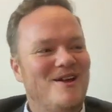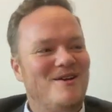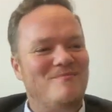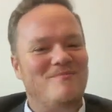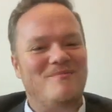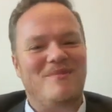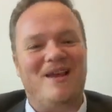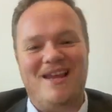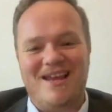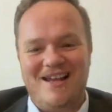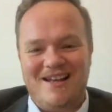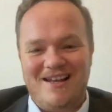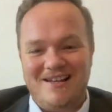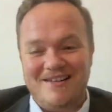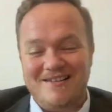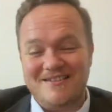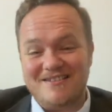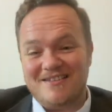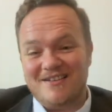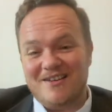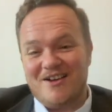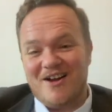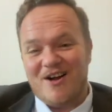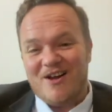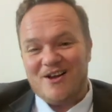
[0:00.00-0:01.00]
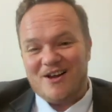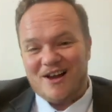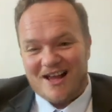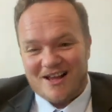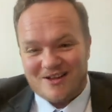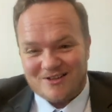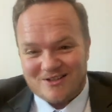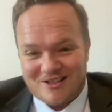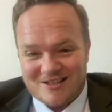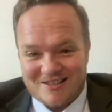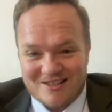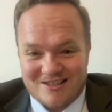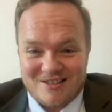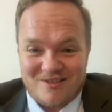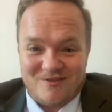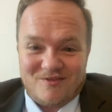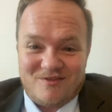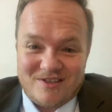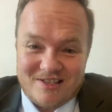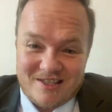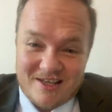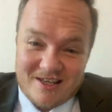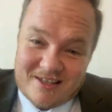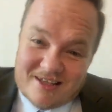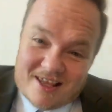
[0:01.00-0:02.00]
meeting in cigar lounges because I
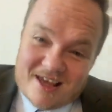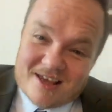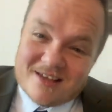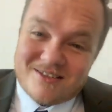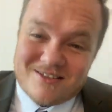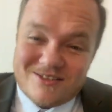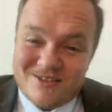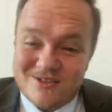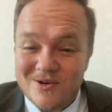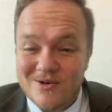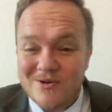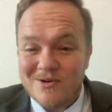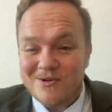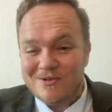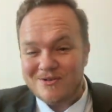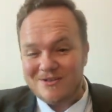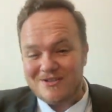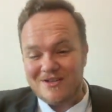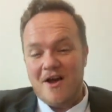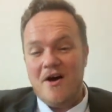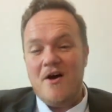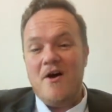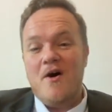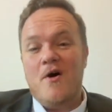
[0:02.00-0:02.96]
visited their stores,